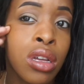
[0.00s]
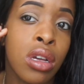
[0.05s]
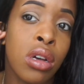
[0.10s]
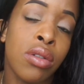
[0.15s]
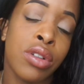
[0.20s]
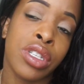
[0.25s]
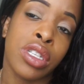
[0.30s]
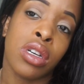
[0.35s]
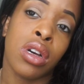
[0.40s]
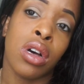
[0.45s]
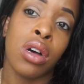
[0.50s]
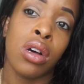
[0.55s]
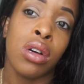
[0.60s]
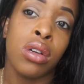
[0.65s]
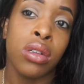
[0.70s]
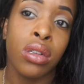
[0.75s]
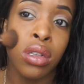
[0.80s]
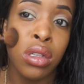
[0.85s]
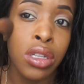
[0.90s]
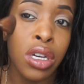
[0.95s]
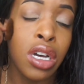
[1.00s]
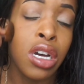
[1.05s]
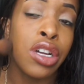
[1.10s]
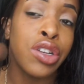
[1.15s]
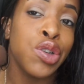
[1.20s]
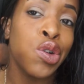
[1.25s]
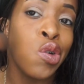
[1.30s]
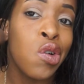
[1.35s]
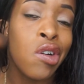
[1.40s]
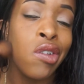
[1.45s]
what's it called, the
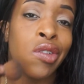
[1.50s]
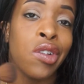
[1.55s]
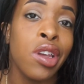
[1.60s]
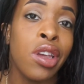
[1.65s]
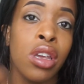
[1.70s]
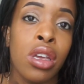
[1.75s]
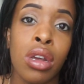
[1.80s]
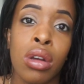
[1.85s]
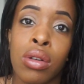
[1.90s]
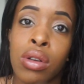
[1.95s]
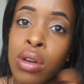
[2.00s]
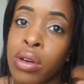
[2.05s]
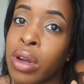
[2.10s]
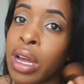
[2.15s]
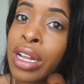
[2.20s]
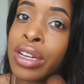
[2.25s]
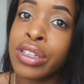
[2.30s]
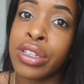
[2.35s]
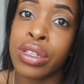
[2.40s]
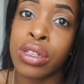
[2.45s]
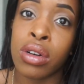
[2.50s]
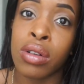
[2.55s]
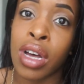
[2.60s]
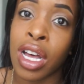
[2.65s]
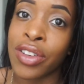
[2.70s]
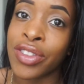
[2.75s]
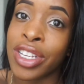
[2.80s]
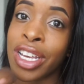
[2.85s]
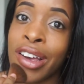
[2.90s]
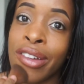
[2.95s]
contour over here, and I just don't
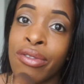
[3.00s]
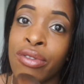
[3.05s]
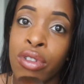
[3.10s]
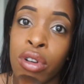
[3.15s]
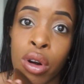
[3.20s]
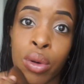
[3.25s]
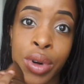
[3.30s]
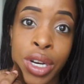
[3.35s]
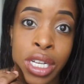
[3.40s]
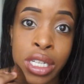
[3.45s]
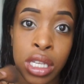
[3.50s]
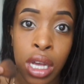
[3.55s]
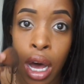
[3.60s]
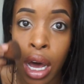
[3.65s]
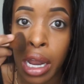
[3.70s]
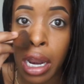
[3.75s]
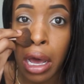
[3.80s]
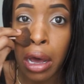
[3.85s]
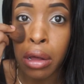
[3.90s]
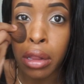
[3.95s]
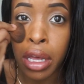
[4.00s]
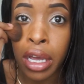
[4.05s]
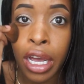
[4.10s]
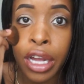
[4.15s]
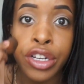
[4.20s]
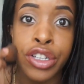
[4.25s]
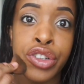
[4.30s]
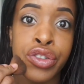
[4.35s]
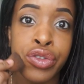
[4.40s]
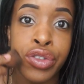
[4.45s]
have time for it when it's hot out. Like,
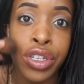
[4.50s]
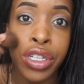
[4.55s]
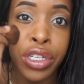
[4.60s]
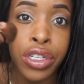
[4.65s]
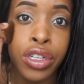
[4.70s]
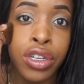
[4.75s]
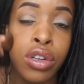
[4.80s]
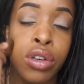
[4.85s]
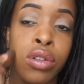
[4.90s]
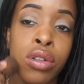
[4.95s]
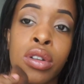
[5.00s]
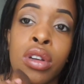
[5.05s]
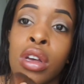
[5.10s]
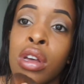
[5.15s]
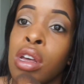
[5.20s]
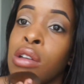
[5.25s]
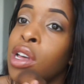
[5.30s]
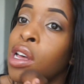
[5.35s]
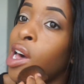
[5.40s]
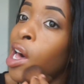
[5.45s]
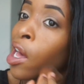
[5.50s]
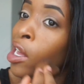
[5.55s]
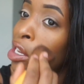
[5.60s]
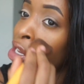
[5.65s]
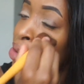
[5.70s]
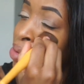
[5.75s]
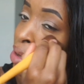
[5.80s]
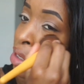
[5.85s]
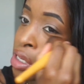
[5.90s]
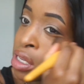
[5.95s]
I just really don't. I
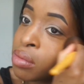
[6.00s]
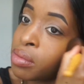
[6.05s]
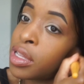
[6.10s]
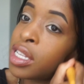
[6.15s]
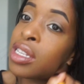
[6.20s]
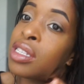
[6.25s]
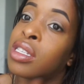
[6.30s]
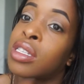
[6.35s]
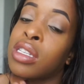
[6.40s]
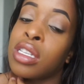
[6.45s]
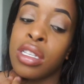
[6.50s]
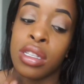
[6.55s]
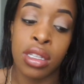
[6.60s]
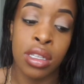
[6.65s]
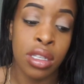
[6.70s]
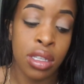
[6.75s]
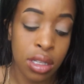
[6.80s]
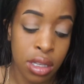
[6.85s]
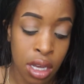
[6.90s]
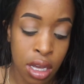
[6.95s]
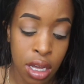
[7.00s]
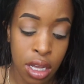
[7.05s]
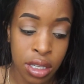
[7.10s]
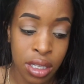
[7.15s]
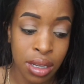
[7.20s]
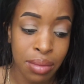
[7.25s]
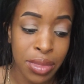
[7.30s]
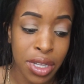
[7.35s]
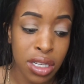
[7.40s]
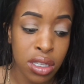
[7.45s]
just want something
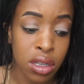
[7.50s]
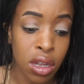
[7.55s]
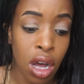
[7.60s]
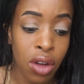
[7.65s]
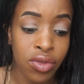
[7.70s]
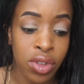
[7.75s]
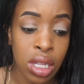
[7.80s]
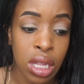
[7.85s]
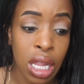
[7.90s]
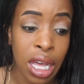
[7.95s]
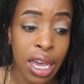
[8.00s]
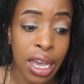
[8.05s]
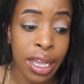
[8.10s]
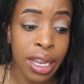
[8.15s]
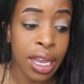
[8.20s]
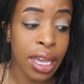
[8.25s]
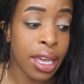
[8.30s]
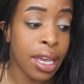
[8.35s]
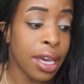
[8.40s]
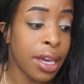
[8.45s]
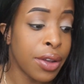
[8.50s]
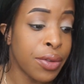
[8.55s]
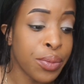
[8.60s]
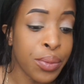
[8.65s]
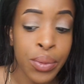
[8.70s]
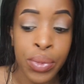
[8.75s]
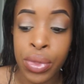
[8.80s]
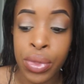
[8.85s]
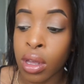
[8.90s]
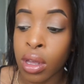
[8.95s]
something soft and light, and
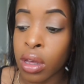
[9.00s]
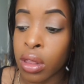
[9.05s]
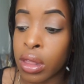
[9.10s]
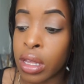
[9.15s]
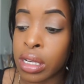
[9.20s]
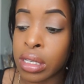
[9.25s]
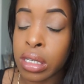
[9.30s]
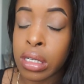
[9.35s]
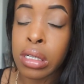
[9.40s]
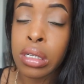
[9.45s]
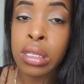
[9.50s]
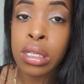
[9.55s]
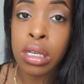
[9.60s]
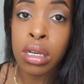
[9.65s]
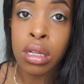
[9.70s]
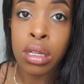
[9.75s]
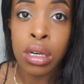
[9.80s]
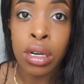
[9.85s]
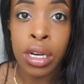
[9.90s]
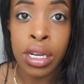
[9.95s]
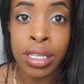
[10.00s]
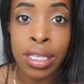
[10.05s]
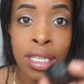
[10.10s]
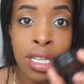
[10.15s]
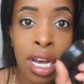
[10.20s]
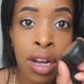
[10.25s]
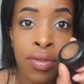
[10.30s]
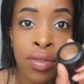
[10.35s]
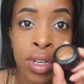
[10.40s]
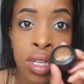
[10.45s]
this concealer is
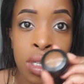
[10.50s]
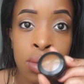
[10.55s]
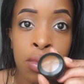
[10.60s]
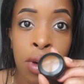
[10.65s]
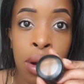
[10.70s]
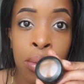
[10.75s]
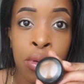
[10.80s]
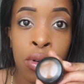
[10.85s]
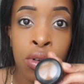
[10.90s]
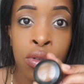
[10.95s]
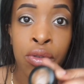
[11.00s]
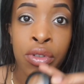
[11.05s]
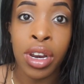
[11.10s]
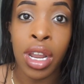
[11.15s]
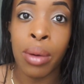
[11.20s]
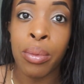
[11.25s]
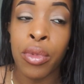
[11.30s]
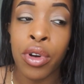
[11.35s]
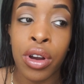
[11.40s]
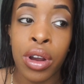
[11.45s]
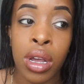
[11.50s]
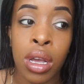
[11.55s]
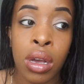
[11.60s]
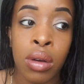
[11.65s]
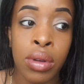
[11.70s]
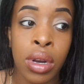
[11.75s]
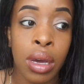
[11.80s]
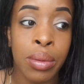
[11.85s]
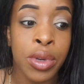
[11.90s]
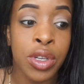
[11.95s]
definitely spread proof. When
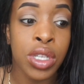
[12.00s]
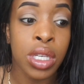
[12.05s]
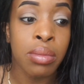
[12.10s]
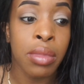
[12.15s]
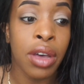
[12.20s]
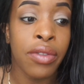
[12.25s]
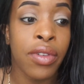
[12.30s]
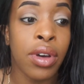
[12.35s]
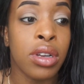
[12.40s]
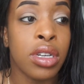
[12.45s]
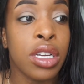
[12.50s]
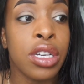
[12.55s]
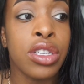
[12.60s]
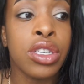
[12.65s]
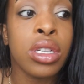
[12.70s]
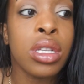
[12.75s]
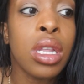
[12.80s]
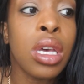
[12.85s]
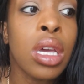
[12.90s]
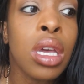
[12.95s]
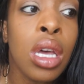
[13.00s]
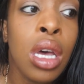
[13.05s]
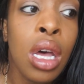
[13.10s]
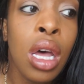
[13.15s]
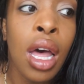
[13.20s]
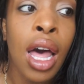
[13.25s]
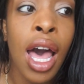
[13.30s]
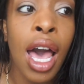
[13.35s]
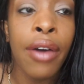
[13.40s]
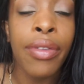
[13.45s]
I'm using my foundation, like
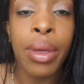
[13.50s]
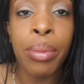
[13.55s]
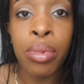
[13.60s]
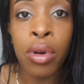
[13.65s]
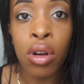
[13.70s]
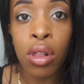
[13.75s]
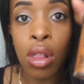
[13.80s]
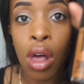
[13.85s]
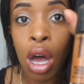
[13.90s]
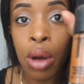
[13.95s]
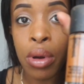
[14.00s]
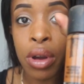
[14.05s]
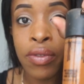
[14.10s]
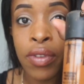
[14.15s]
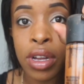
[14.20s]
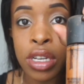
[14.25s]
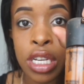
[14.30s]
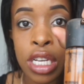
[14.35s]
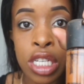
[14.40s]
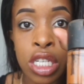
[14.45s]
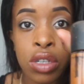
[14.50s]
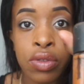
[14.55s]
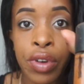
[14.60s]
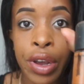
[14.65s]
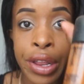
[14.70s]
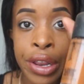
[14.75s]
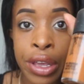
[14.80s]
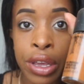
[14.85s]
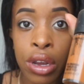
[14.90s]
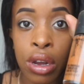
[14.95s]
I have the Pro Longwear foundation
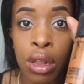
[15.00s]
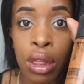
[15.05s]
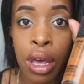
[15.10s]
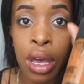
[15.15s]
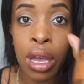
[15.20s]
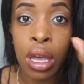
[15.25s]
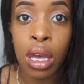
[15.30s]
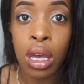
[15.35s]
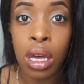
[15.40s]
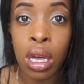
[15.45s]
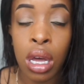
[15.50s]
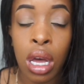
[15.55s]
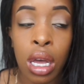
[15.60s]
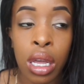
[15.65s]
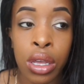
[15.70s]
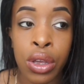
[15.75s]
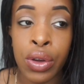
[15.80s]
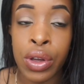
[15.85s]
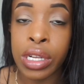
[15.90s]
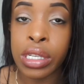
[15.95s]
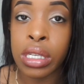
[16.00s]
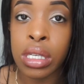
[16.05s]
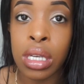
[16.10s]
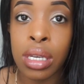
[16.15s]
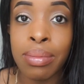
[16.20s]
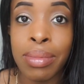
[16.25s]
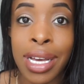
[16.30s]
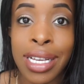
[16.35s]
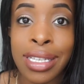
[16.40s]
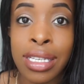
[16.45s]
right here, like you can
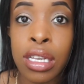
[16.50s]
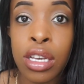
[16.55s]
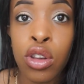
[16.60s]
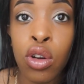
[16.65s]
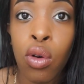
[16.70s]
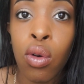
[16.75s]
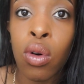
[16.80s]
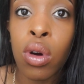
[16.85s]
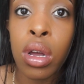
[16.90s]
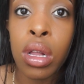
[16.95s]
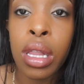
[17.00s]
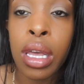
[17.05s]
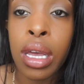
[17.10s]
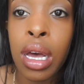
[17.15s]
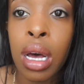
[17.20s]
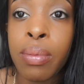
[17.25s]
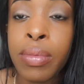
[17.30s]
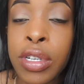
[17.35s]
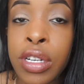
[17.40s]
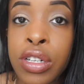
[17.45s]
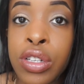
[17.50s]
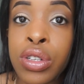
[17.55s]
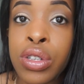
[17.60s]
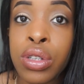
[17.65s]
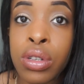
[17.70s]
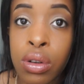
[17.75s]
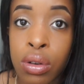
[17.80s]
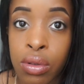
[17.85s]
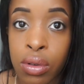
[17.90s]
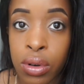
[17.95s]
see my skin oiling up and it's
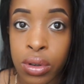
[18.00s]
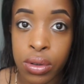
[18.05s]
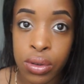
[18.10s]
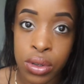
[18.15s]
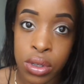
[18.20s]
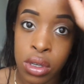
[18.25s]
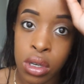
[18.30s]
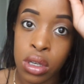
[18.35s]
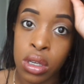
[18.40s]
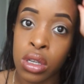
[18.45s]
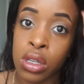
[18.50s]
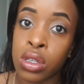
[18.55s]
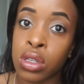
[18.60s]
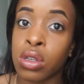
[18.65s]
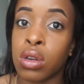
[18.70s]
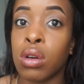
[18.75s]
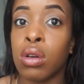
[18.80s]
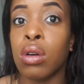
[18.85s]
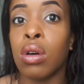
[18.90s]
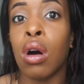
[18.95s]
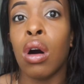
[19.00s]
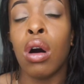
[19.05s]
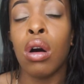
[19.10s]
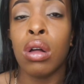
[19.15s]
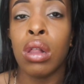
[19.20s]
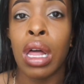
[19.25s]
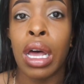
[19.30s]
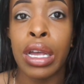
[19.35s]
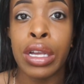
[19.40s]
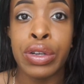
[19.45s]
so gross. So
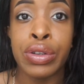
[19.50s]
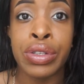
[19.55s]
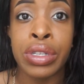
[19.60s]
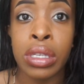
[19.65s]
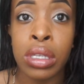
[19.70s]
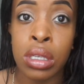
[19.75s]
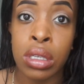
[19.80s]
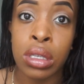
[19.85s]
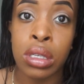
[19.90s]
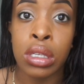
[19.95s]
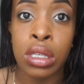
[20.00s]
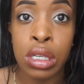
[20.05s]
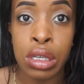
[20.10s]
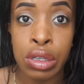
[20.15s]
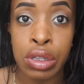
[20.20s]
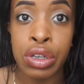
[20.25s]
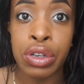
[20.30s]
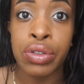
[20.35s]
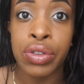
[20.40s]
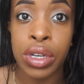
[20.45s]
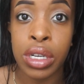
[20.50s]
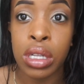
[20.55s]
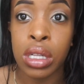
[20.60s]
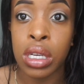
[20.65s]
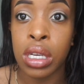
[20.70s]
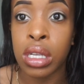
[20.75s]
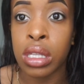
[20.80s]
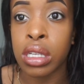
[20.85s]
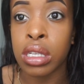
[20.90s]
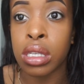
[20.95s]
all I use is concealer
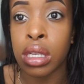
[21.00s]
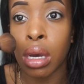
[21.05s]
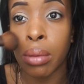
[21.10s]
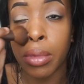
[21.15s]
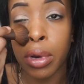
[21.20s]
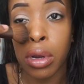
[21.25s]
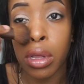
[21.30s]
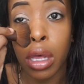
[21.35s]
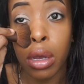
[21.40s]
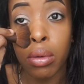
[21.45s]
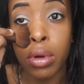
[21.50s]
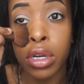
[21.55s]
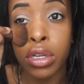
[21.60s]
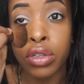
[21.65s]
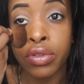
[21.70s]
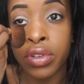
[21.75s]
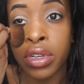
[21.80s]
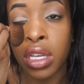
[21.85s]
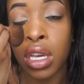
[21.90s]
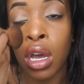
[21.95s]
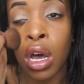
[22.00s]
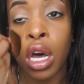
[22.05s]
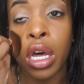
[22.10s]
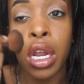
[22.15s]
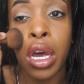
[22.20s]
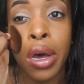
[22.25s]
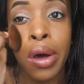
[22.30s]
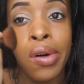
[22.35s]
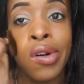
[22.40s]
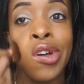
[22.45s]
really in the summer, like when it's really hot
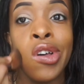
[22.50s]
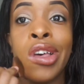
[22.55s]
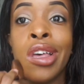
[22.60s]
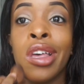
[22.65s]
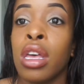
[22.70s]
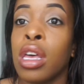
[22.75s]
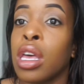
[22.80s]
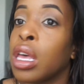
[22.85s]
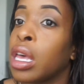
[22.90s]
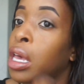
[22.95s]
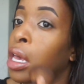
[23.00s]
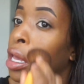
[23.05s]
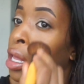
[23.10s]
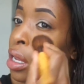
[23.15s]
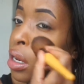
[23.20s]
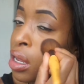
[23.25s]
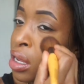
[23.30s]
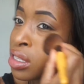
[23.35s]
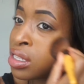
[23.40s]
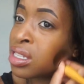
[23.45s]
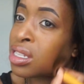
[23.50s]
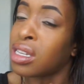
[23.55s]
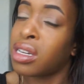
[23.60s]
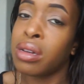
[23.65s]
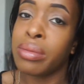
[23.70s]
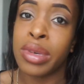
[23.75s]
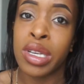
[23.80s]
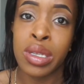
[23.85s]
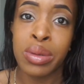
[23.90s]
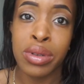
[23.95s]
out, and it still
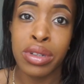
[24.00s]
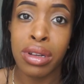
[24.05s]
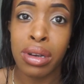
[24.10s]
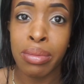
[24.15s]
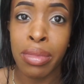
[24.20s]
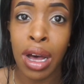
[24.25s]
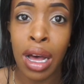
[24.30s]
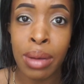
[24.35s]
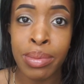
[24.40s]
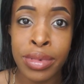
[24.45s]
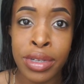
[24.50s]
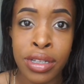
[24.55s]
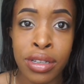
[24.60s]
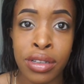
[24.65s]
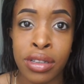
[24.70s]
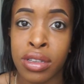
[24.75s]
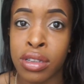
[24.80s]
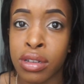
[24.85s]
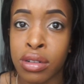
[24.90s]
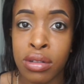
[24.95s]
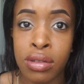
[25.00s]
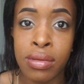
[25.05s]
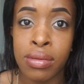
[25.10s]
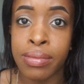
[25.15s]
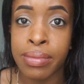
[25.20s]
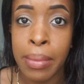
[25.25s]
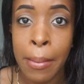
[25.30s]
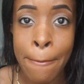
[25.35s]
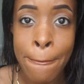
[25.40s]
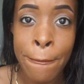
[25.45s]
makes me look poppin'. So
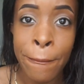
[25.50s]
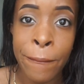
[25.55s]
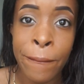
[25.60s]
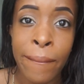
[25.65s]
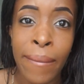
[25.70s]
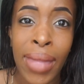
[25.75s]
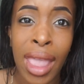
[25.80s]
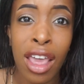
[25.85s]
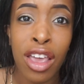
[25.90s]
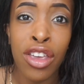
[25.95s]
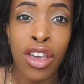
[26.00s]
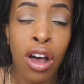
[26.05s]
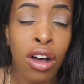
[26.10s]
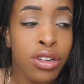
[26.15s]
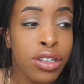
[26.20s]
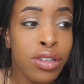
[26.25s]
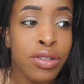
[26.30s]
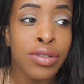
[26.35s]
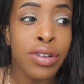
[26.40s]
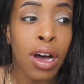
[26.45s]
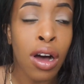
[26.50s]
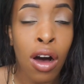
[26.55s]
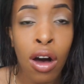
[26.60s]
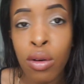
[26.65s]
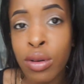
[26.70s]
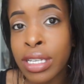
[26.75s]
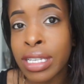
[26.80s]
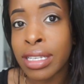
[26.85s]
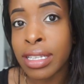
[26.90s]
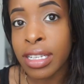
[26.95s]
y'all don't
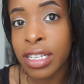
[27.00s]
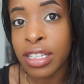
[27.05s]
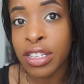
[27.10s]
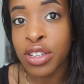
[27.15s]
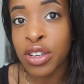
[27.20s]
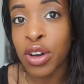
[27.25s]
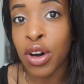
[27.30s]
always need to